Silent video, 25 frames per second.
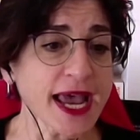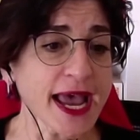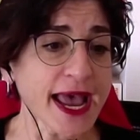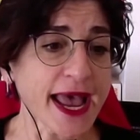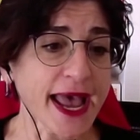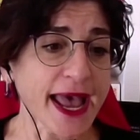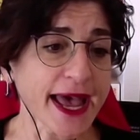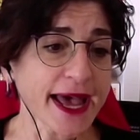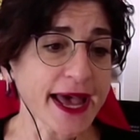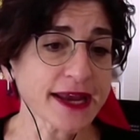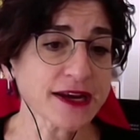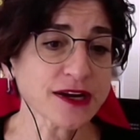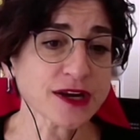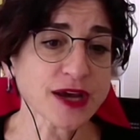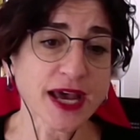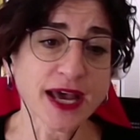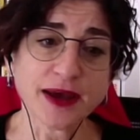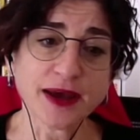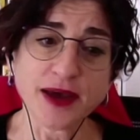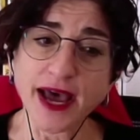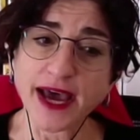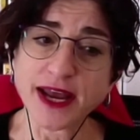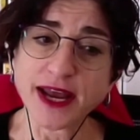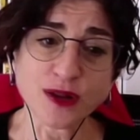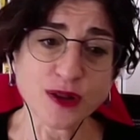and
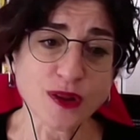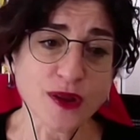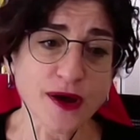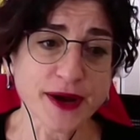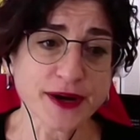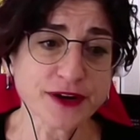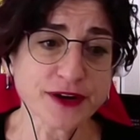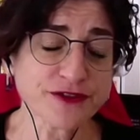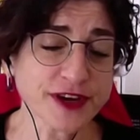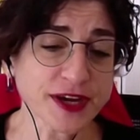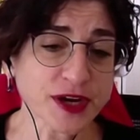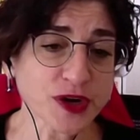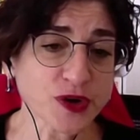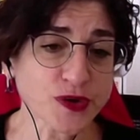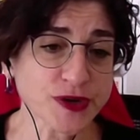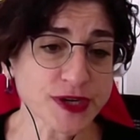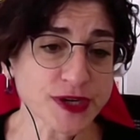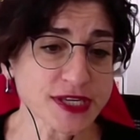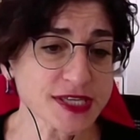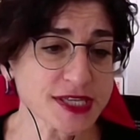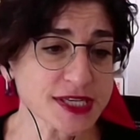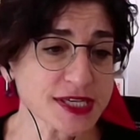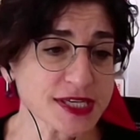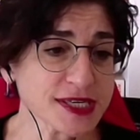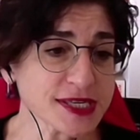a lot of
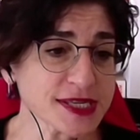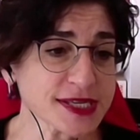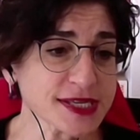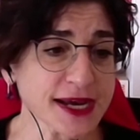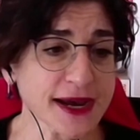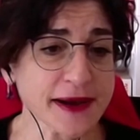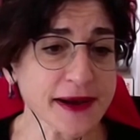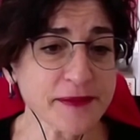increases